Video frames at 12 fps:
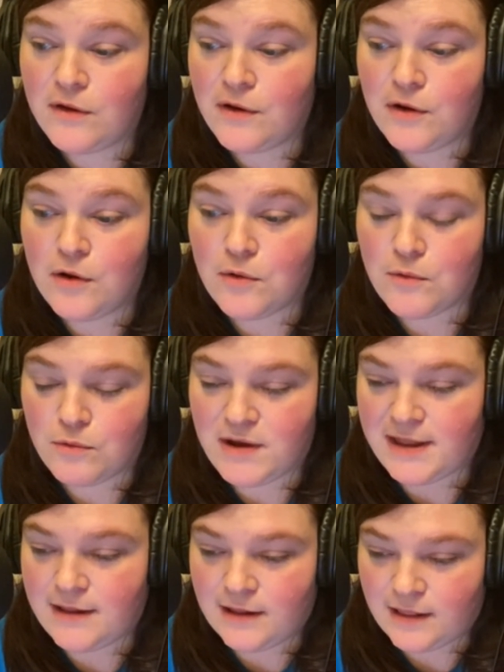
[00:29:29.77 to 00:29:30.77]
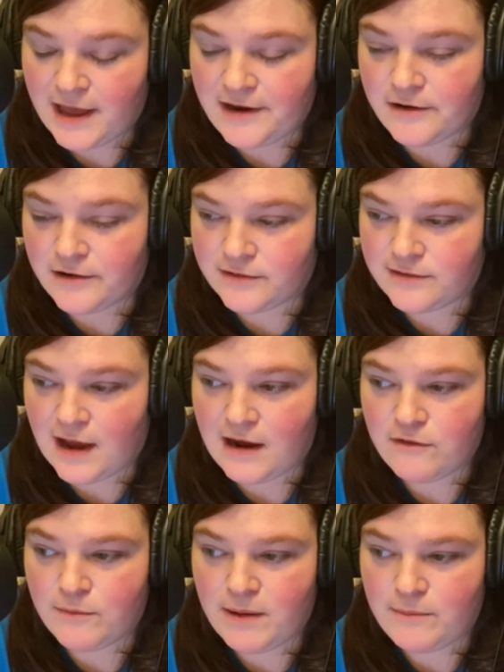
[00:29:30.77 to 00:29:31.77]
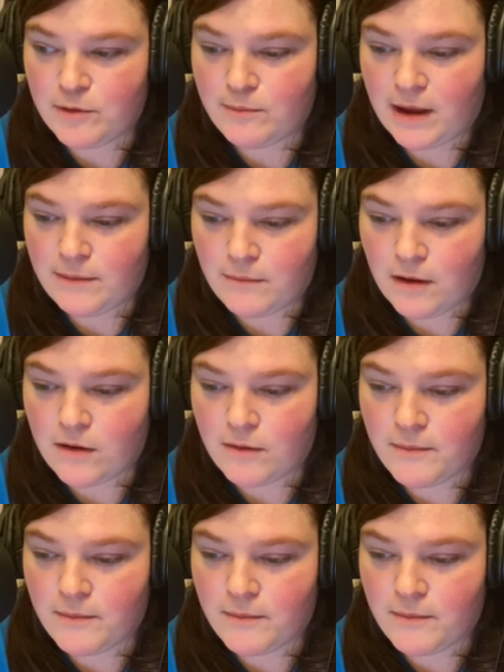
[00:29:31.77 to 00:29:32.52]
written letters. I remember my mom,